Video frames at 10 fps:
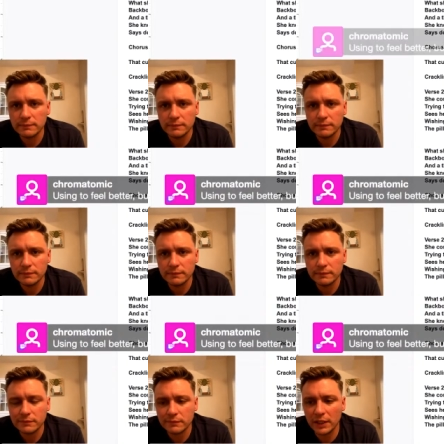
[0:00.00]
Or
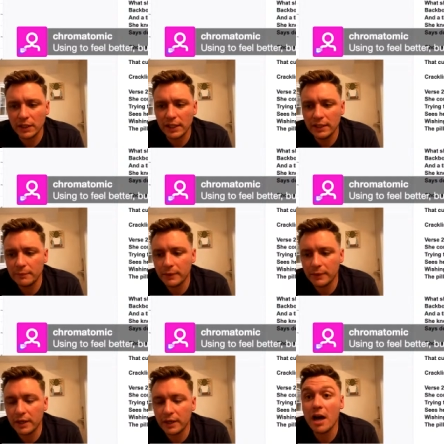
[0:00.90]
using to feel
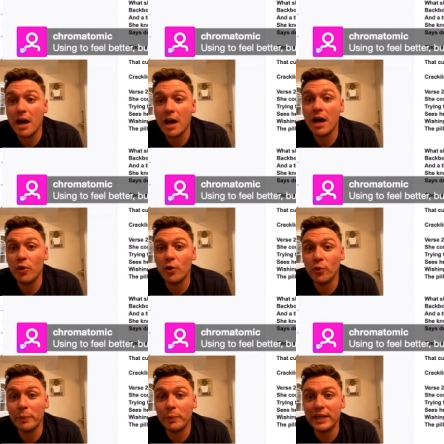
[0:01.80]
better. Feeling worse all the time.